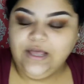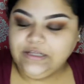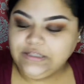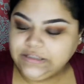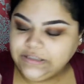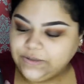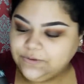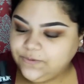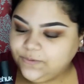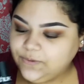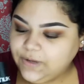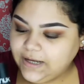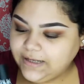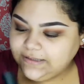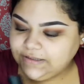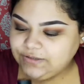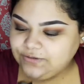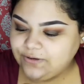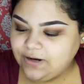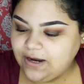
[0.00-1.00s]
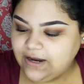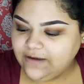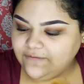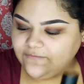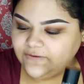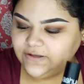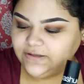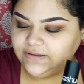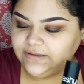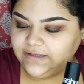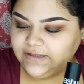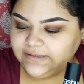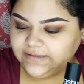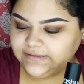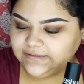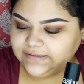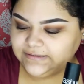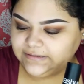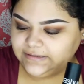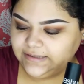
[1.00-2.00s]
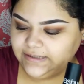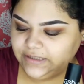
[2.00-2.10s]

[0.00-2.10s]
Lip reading: So I do have a list